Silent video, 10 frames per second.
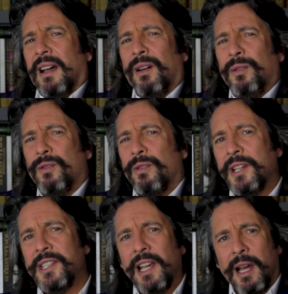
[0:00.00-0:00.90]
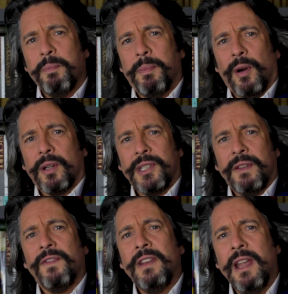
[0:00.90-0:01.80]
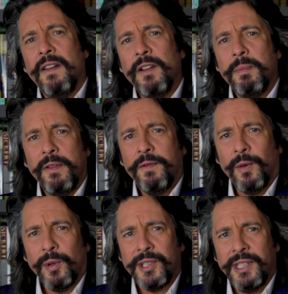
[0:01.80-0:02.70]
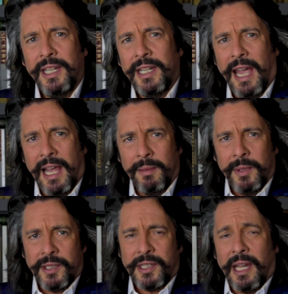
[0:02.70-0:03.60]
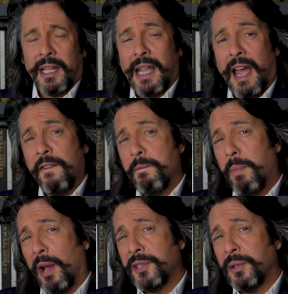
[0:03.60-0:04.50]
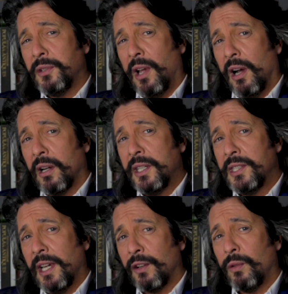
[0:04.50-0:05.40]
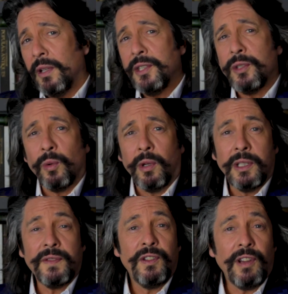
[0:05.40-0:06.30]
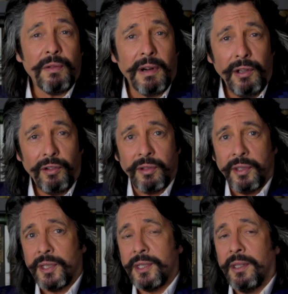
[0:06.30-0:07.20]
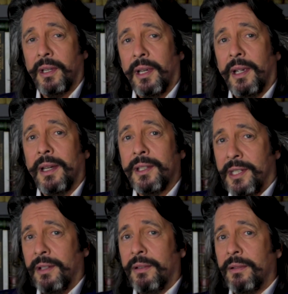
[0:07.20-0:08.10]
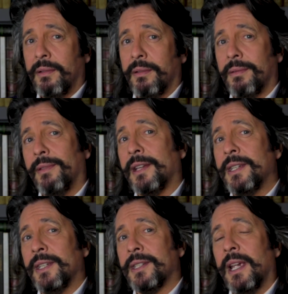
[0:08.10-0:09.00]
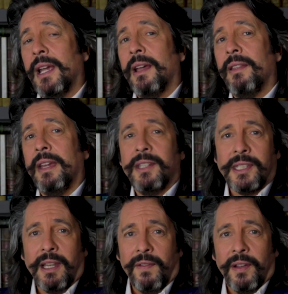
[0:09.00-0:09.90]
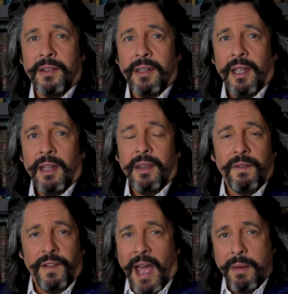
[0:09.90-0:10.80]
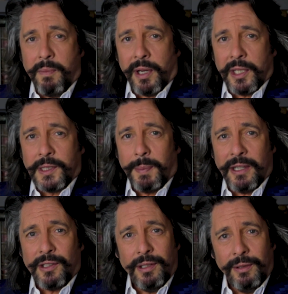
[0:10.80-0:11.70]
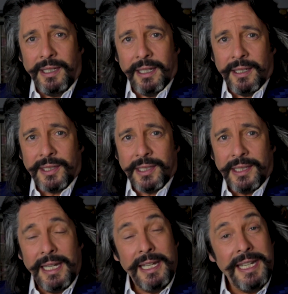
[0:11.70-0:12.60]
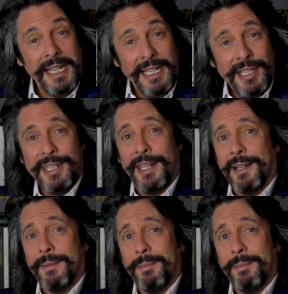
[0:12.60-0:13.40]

a whole dressing up box of never-before-seen elements that have puzzled architectural historians for generations. Until, that is, they discovered that Vanbrugh spent 2 years in India.